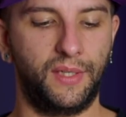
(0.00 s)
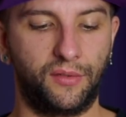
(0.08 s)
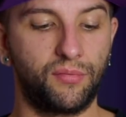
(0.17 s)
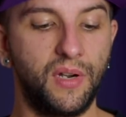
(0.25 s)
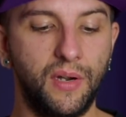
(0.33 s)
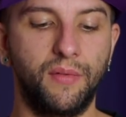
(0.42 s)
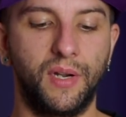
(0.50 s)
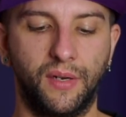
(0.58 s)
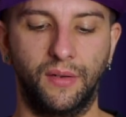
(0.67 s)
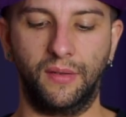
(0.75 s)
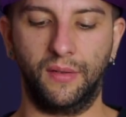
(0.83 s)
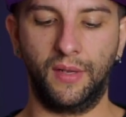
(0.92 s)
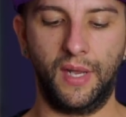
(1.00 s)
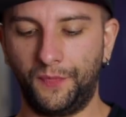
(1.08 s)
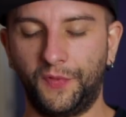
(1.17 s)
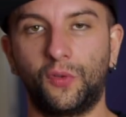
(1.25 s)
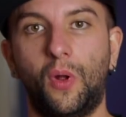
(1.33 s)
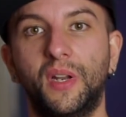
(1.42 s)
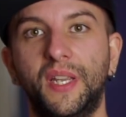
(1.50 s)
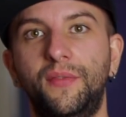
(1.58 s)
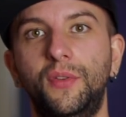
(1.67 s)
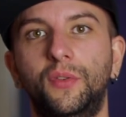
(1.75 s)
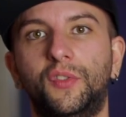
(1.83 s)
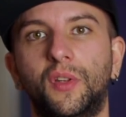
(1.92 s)
It's really, really good. So I'll
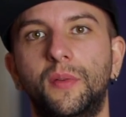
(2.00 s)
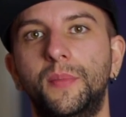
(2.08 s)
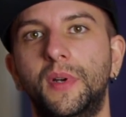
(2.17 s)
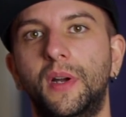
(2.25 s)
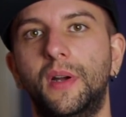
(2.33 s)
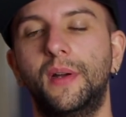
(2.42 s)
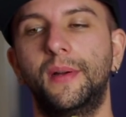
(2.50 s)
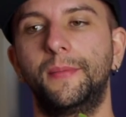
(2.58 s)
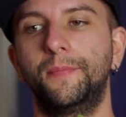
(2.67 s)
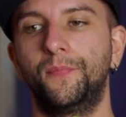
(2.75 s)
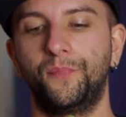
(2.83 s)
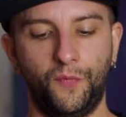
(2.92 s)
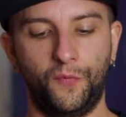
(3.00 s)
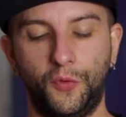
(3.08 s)
give you some